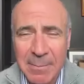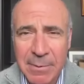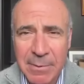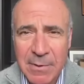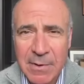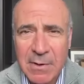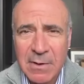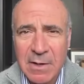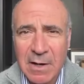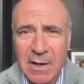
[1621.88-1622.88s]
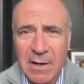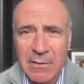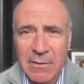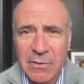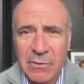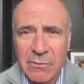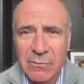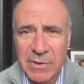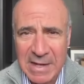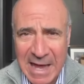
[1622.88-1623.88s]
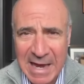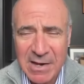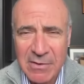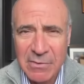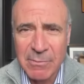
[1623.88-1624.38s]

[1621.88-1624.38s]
up uh, the aid,